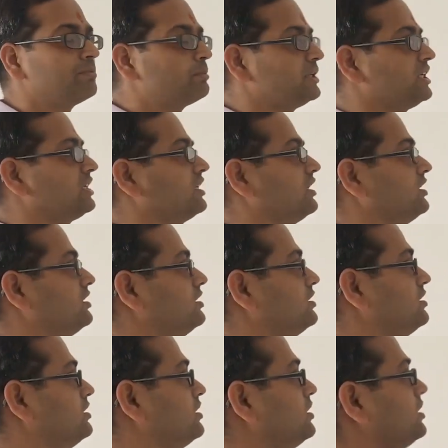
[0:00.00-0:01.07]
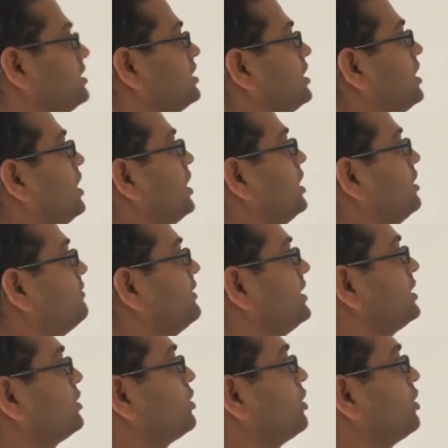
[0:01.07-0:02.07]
beta. Alpha and